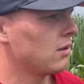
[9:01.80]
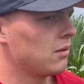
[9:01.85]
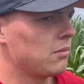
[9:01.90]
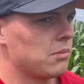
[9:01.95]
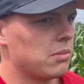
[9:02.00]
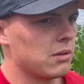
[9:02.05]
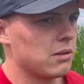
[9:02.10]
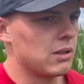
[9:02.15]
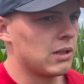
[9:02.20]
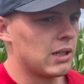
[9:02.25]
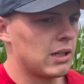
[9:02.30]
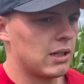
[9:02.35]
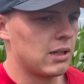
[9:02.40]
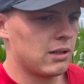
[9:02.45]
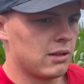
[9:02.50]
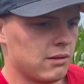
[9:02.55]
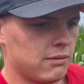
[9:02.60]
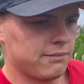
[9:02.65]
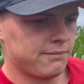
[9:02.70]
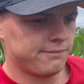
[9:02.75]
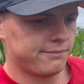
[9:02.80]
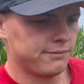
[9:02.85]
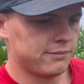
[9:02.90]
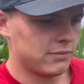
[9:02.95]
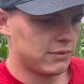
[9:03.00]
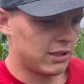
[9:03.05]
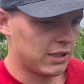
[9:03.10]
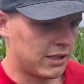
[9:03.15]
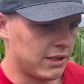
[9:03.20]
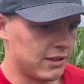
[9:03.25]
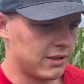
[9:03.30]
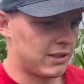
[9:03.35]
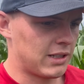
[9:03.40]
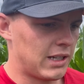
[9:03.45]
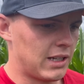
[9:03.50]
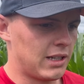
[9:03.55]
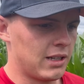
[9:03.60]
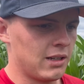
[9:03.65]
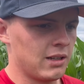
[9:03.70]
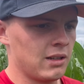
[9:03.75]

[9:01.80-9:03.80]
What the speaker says: but yeah, you can see